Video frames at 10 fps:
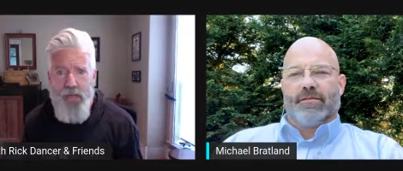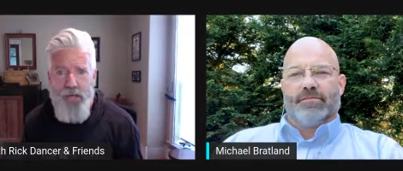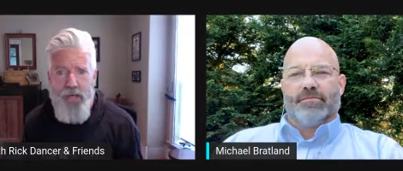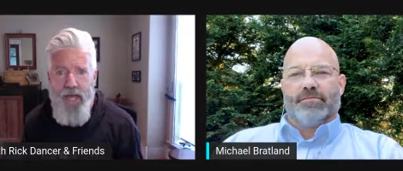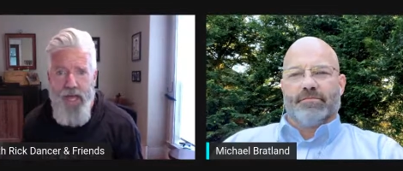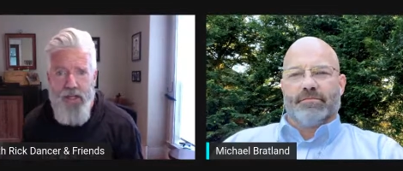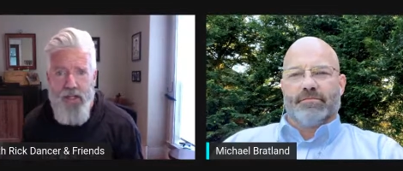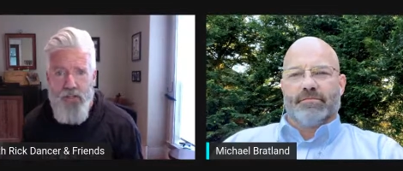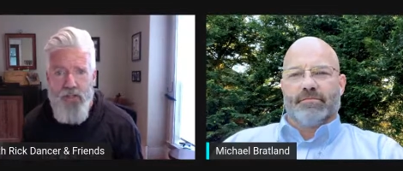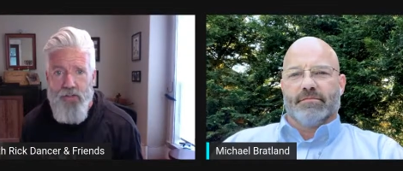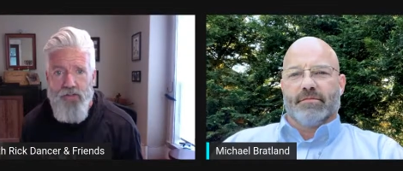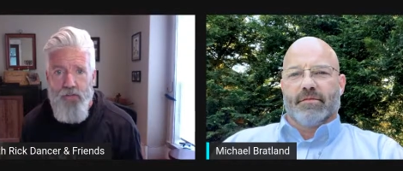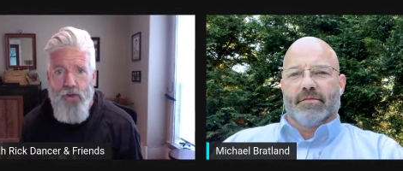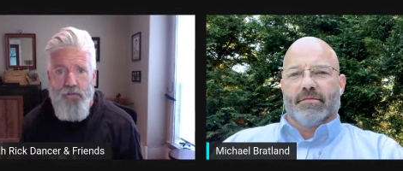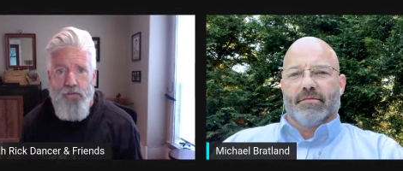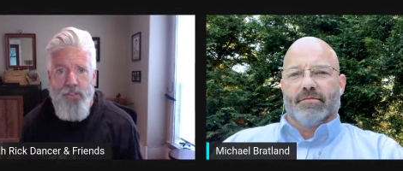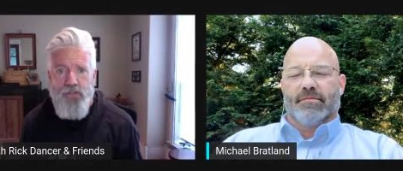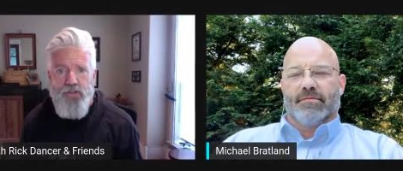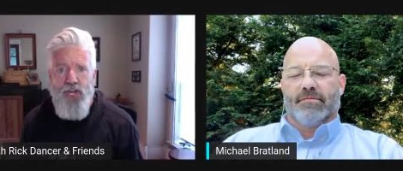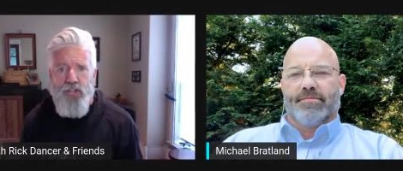Speaker 1: about that. And, and so
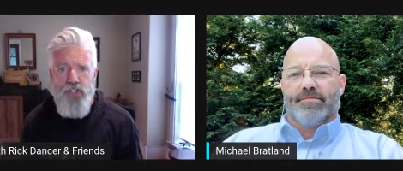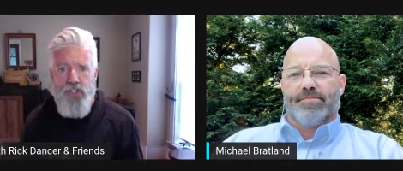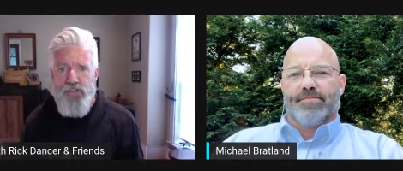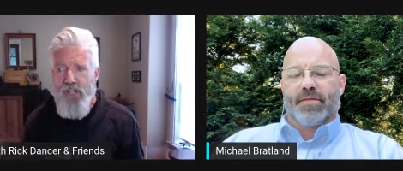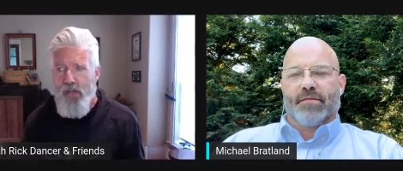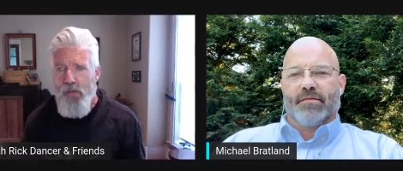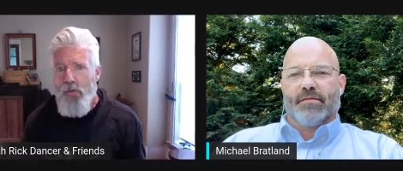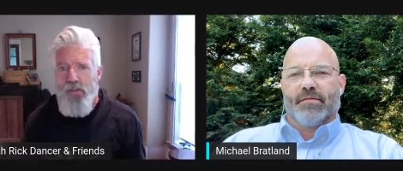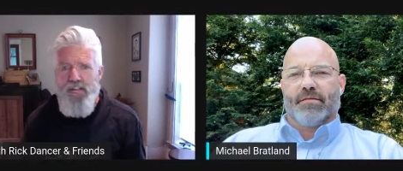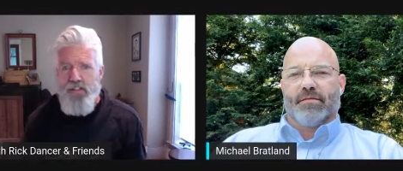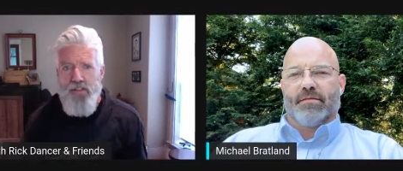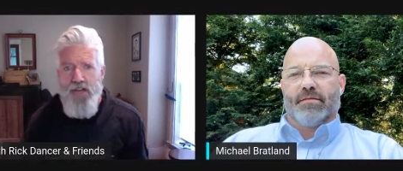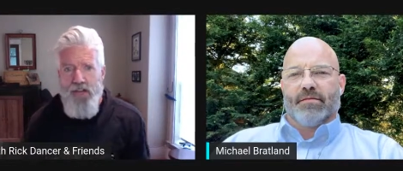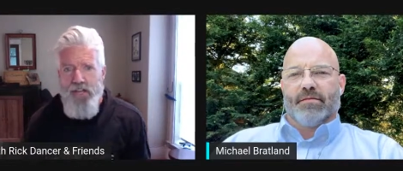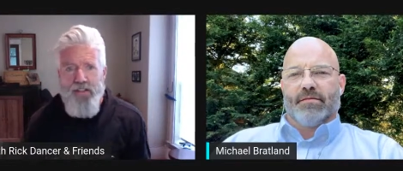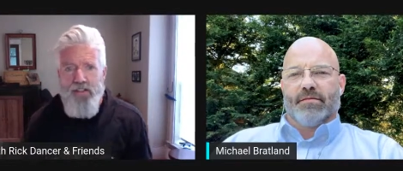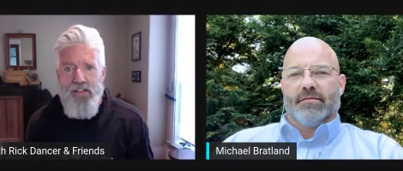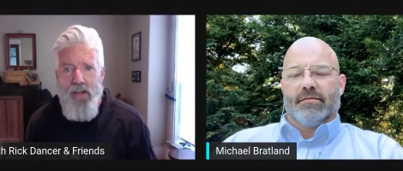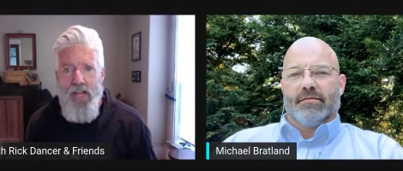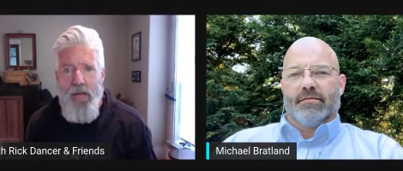everybody just hush hush, like, well, oh, that that
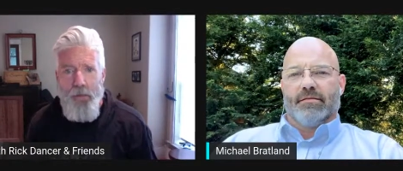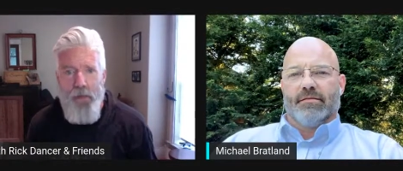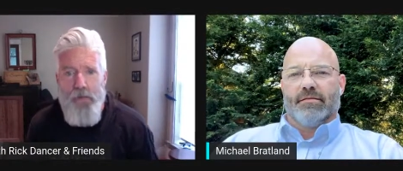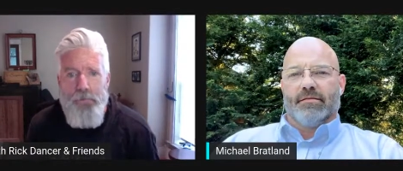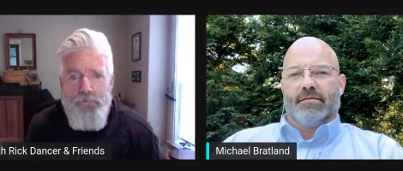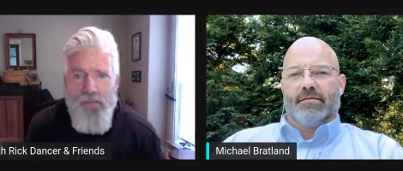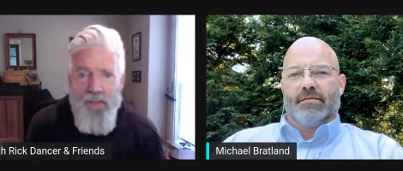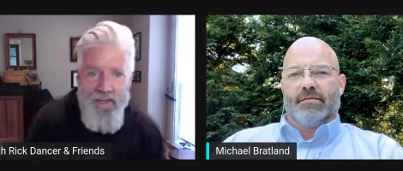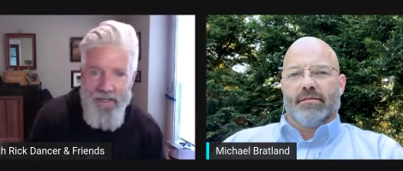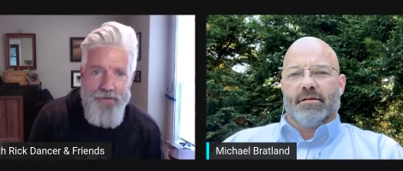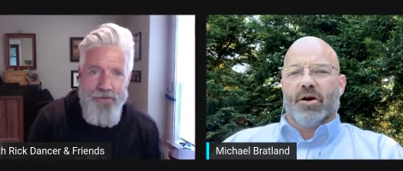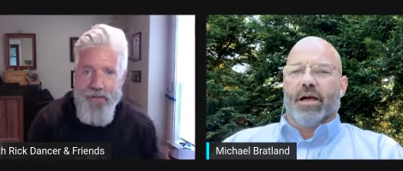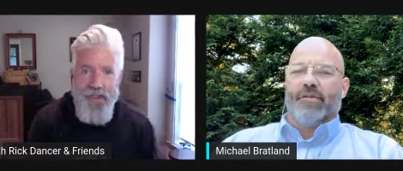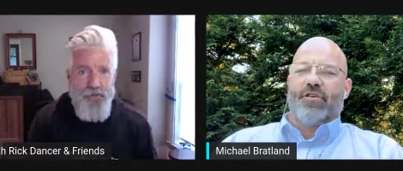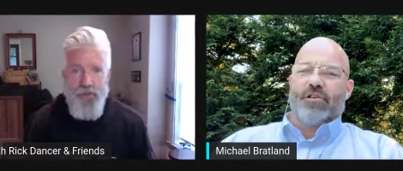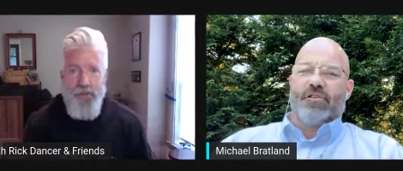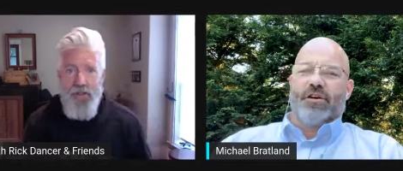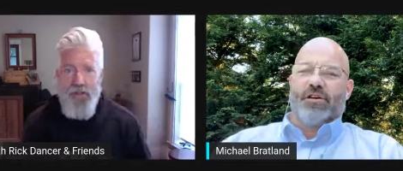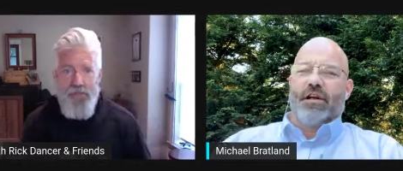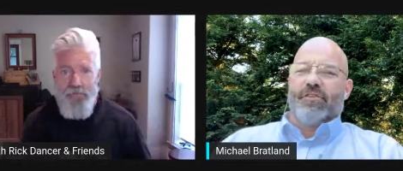didn't happen. And it, okay, for,
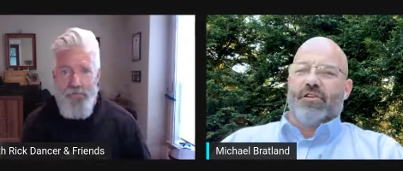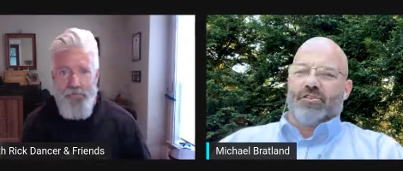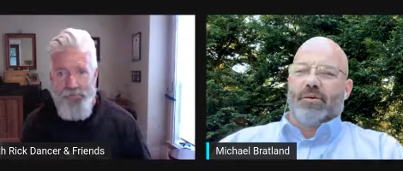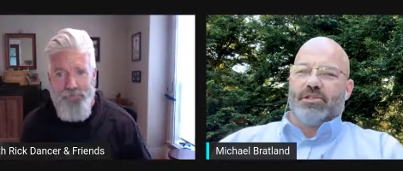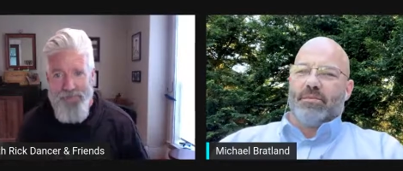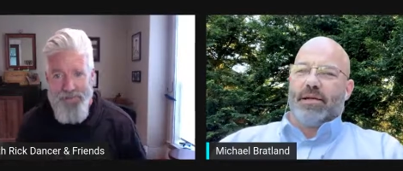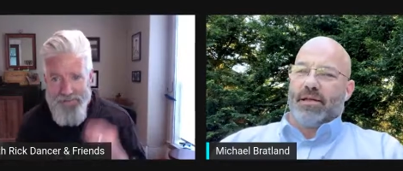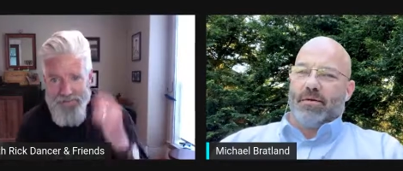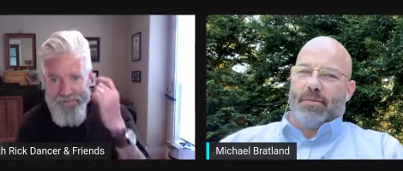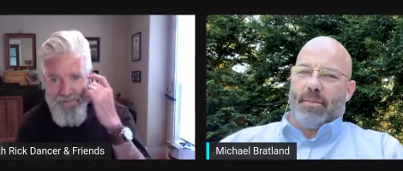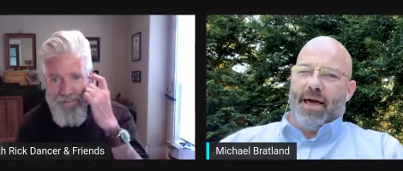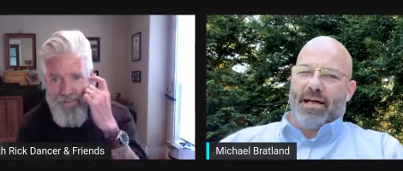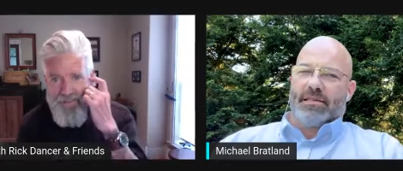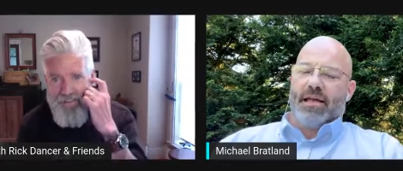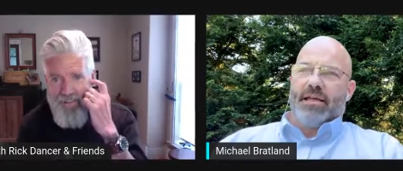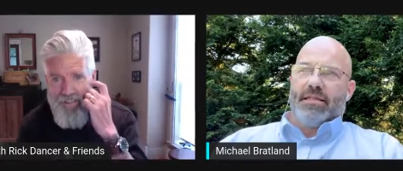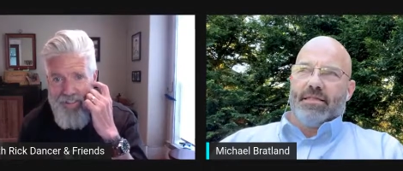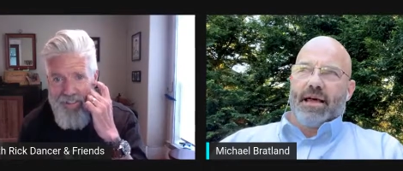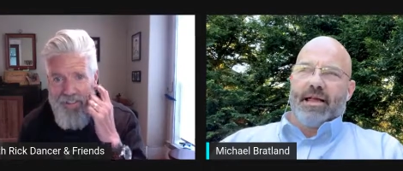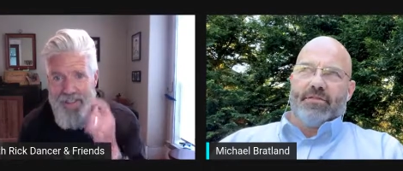
Speaker 2: for, first of all, I going to jump in there with the mask.
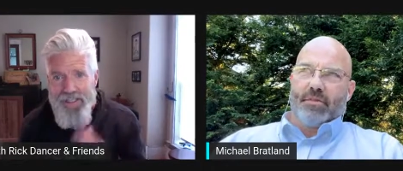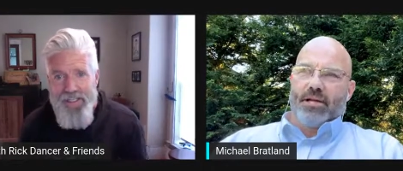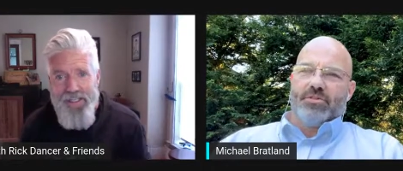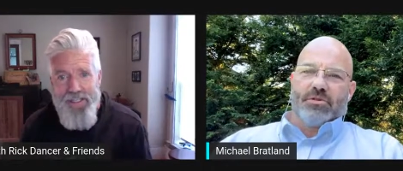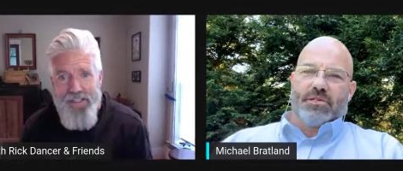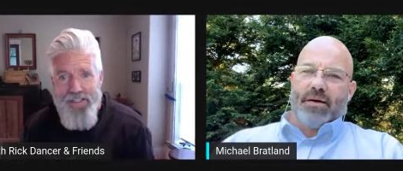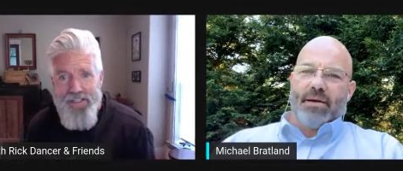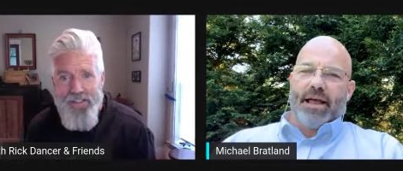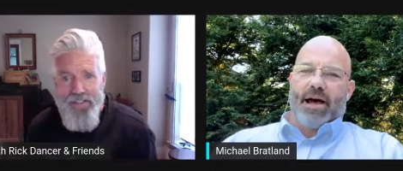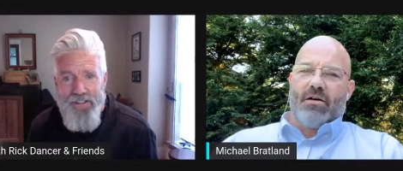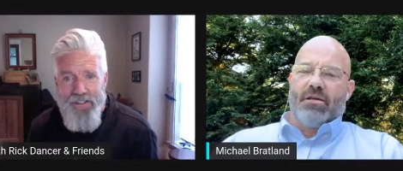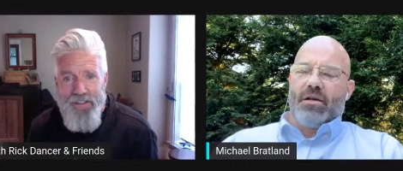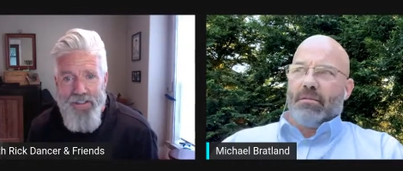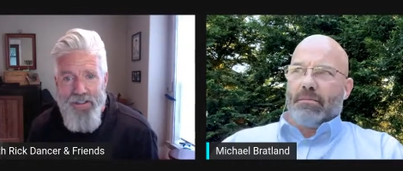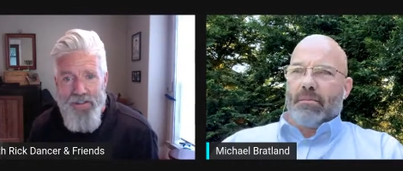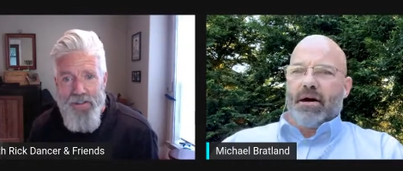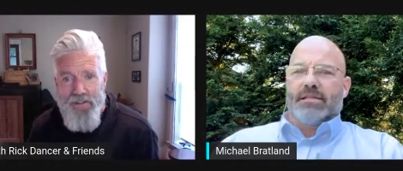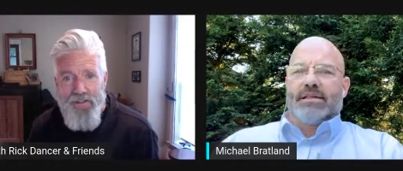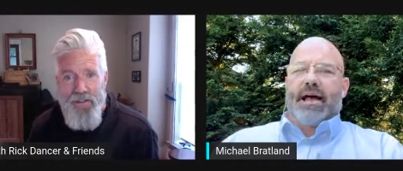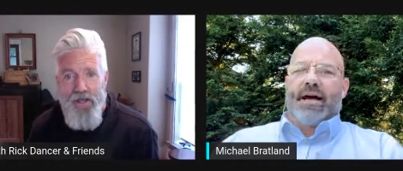That information was coming out
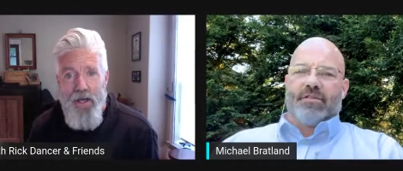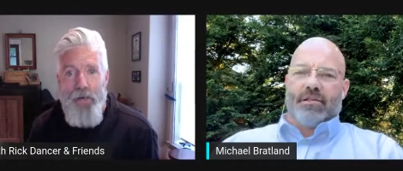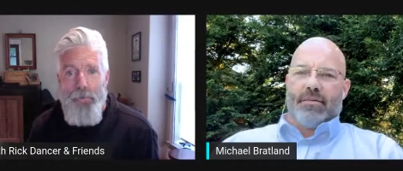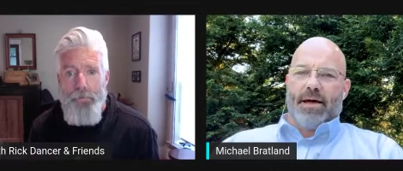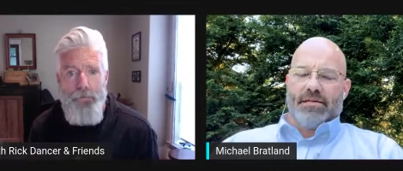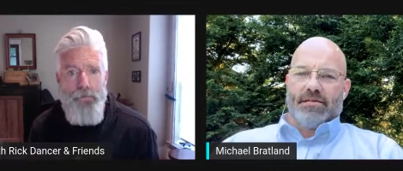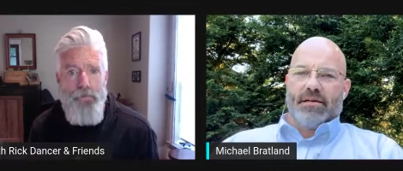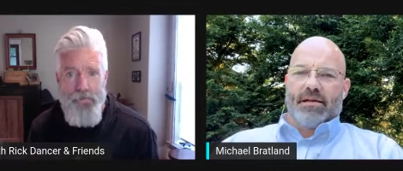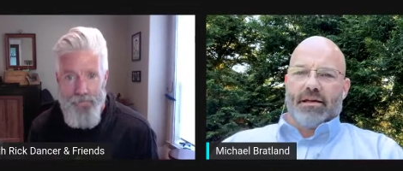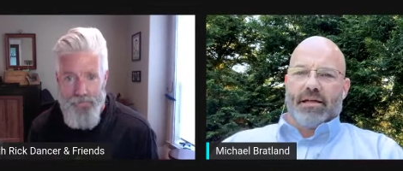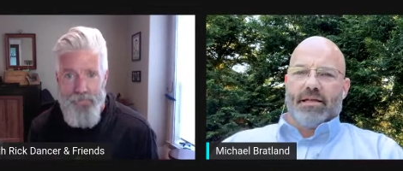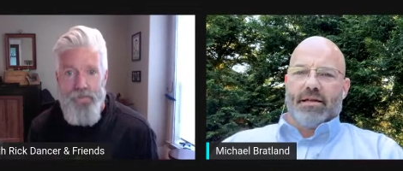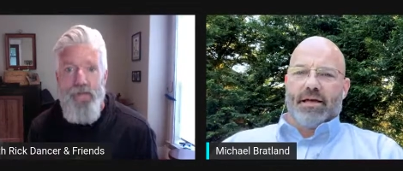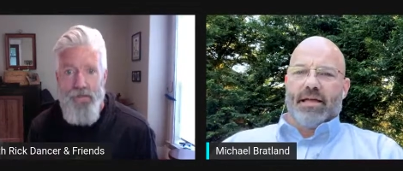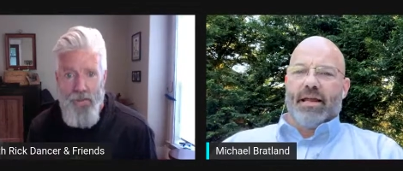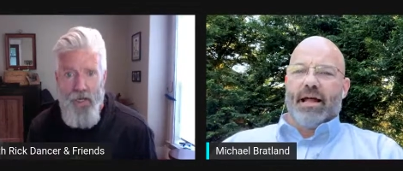months after the mask. Like, like,